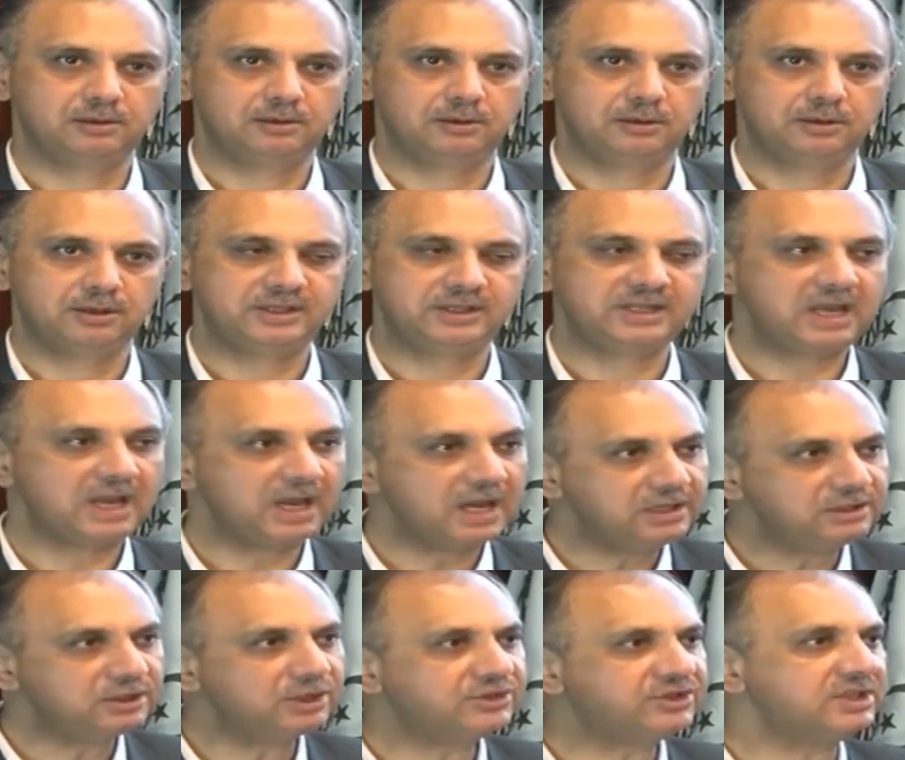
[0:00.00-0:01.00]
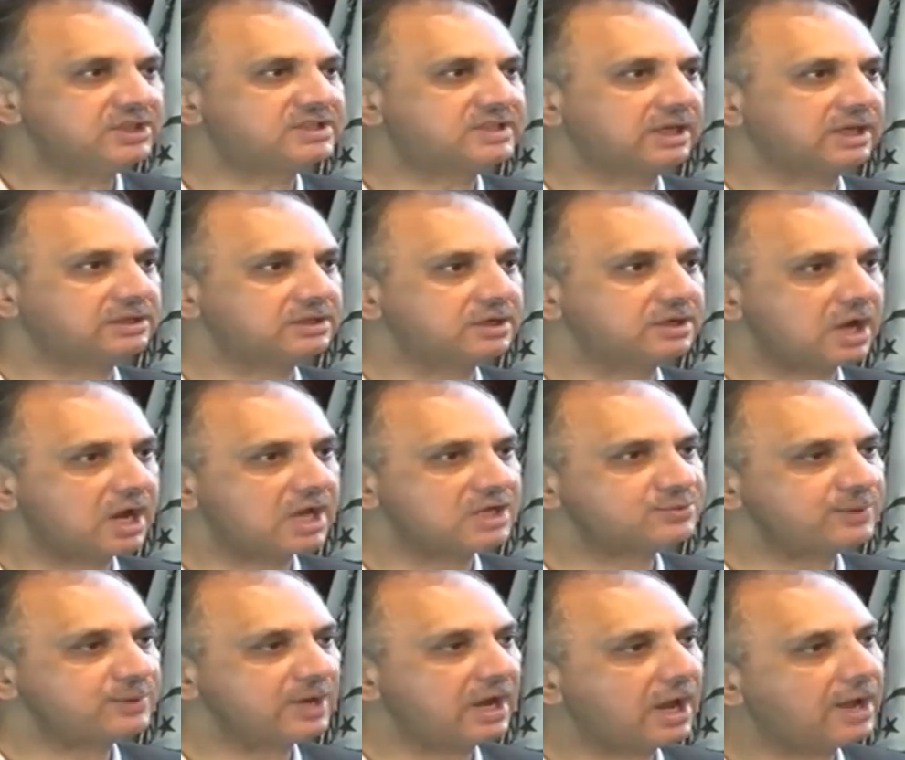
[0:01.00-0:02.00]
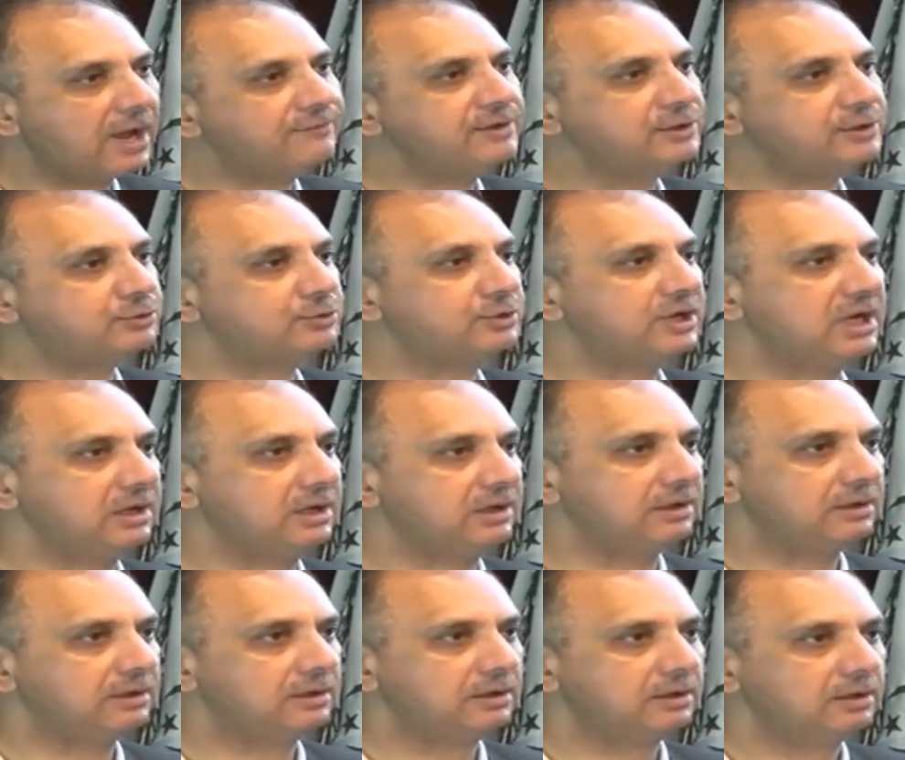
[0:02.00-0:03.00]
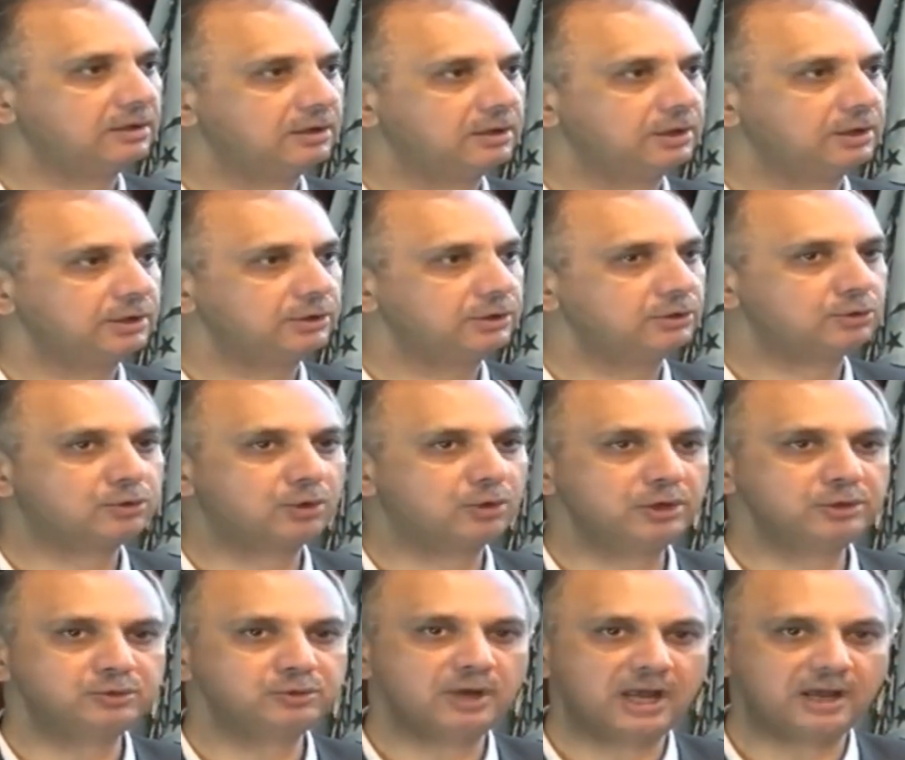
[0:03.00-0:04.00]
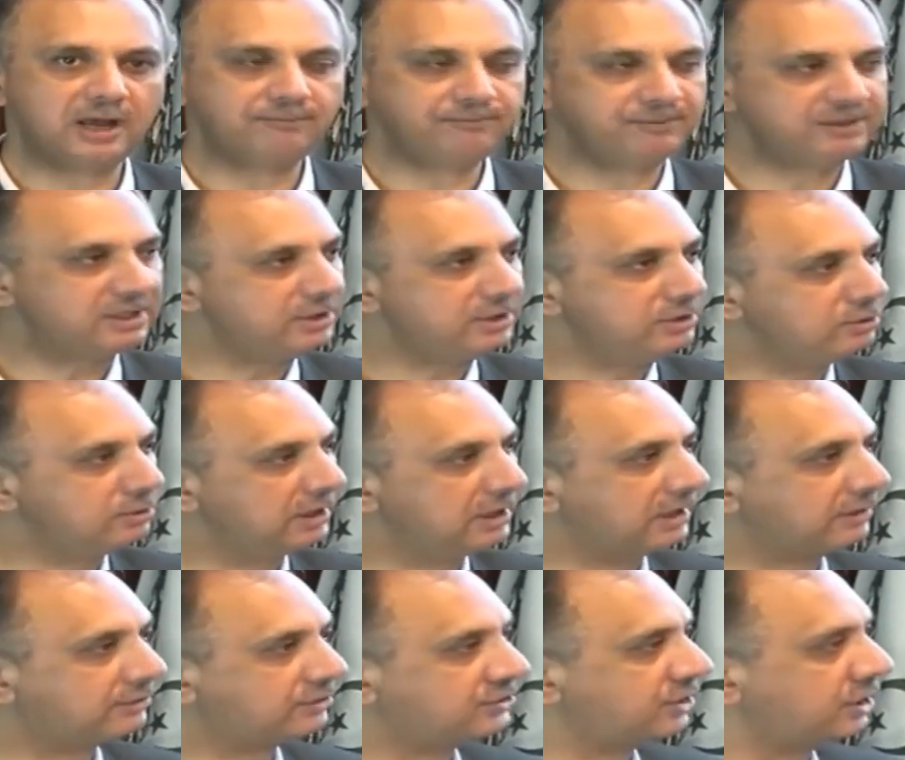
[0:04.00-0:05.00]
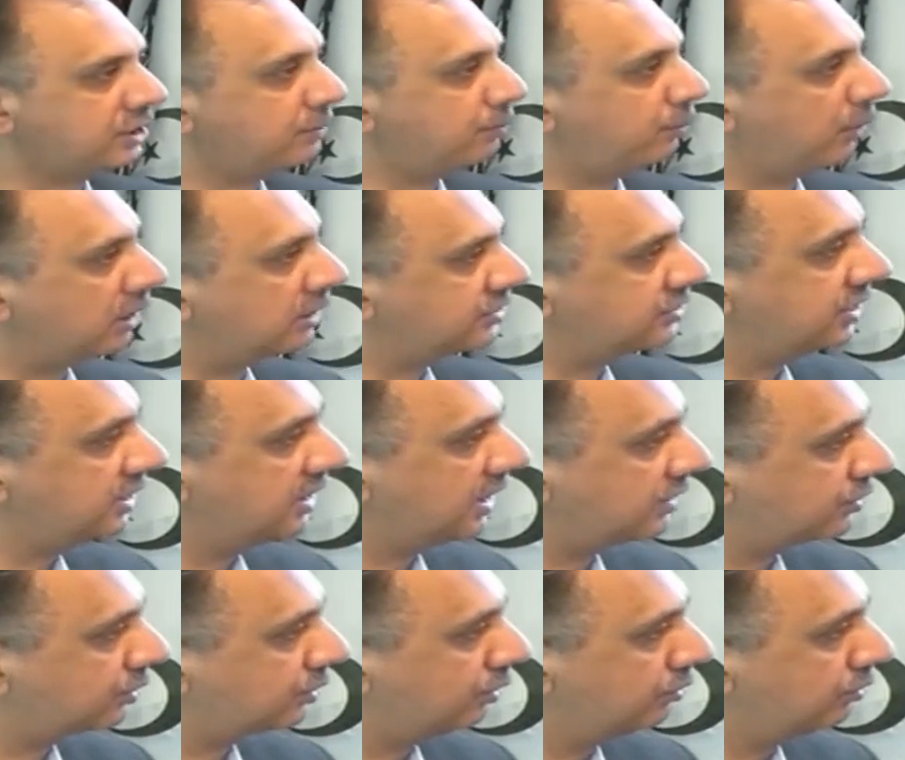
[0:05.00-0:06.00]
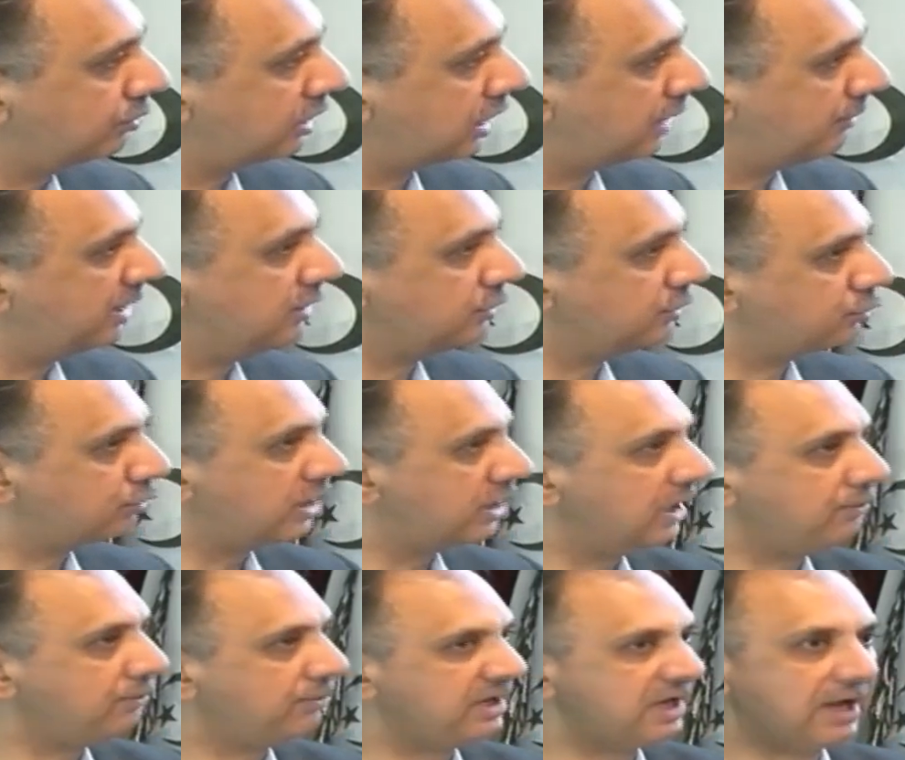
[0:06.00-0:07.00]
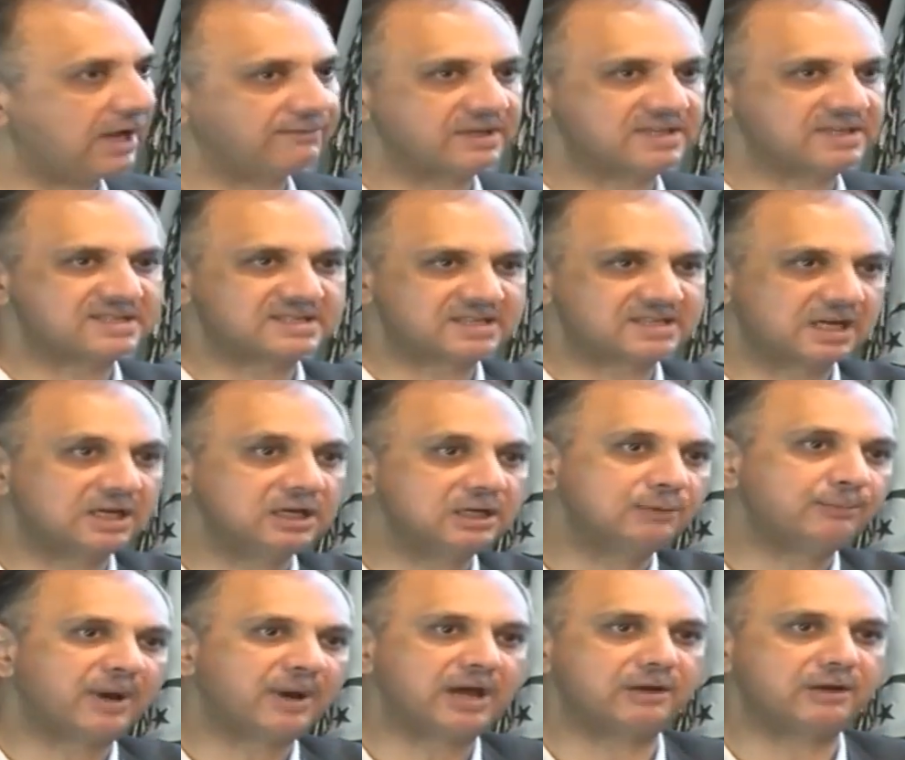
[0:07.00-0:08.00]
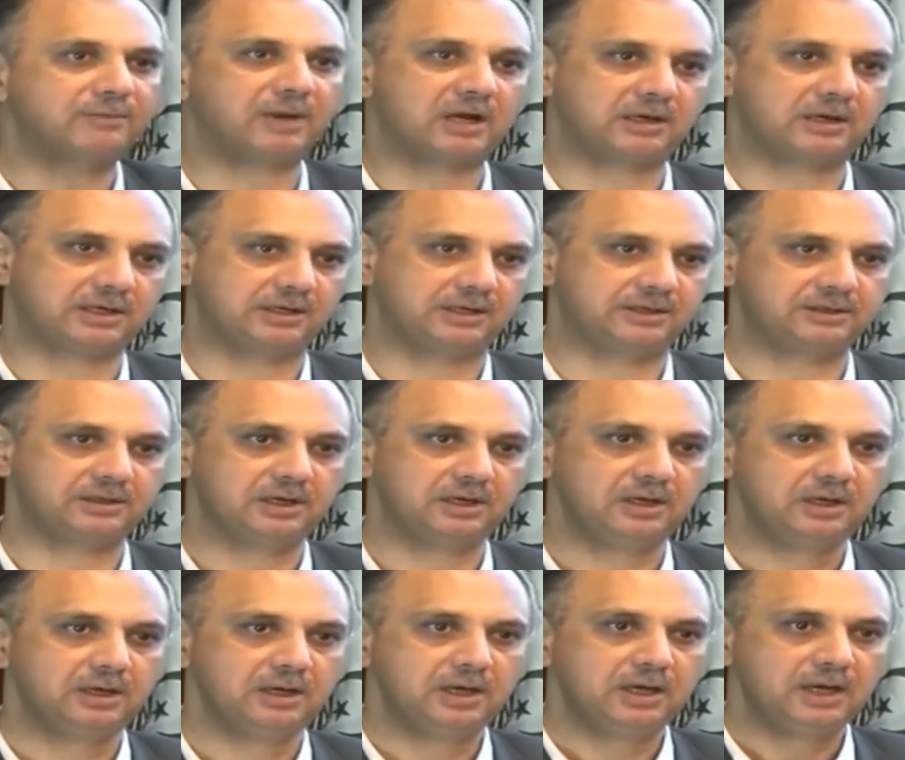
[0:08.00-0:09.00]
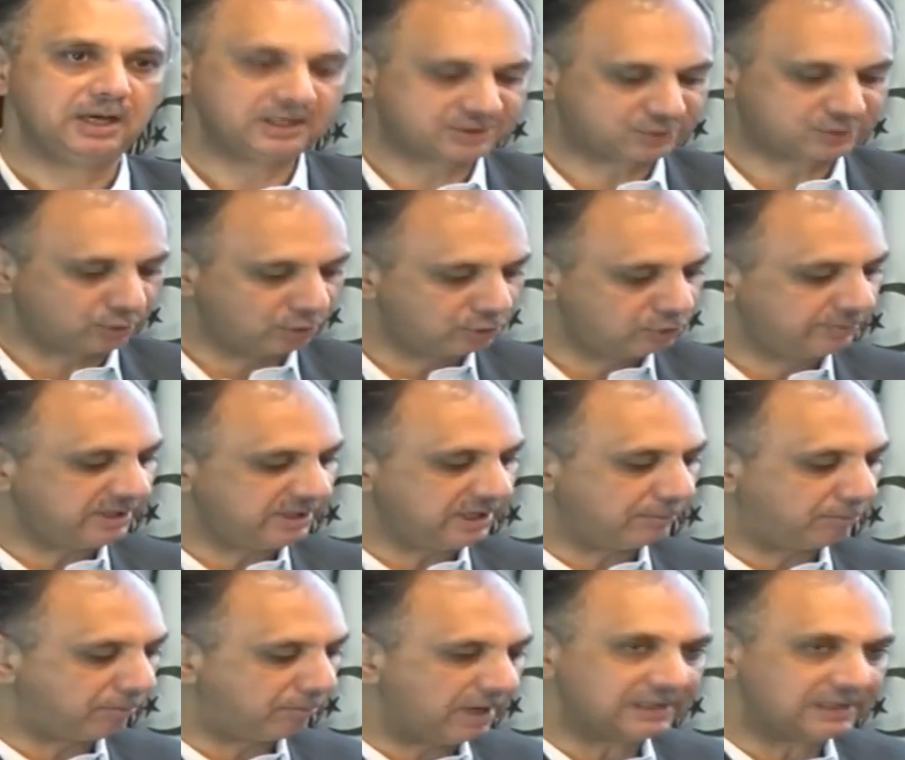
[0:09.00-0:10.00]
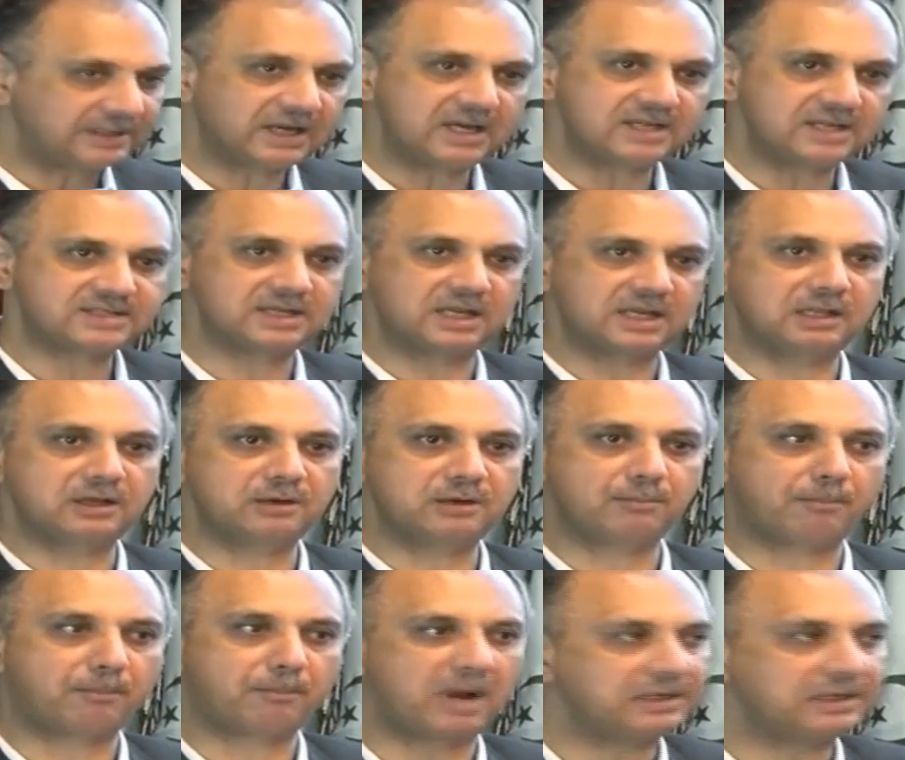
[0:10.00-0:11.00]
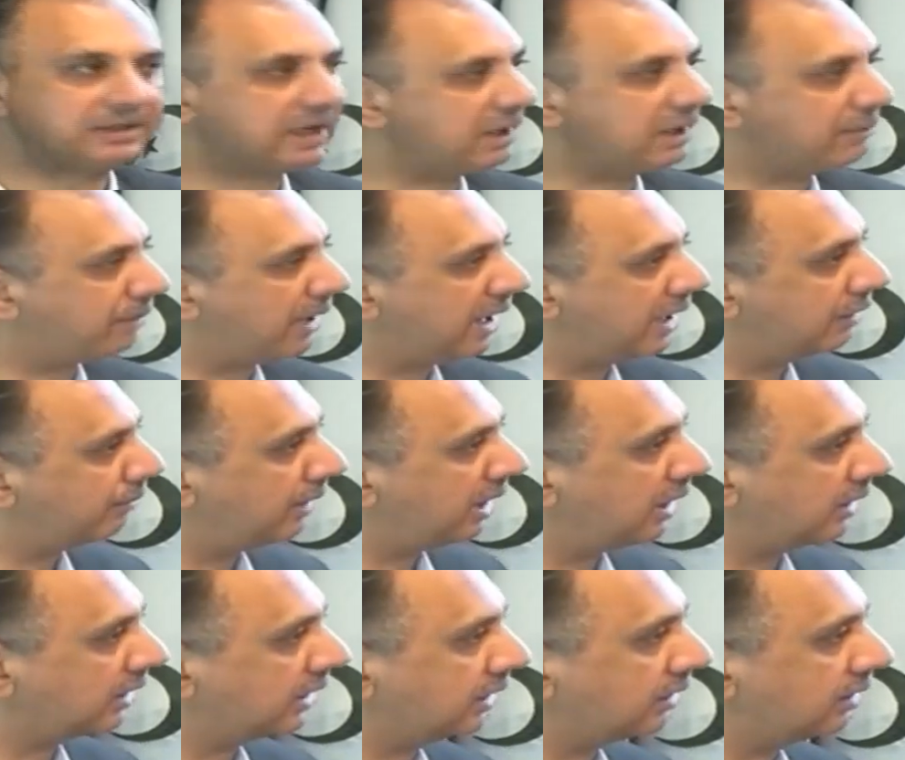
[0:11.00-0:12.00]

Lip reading: The energy sector as we have it today, you're going to have with the new electricity policy that's going to come in. Today we have a single buyer market. It's going to be a multi-seller, multi-buyer market.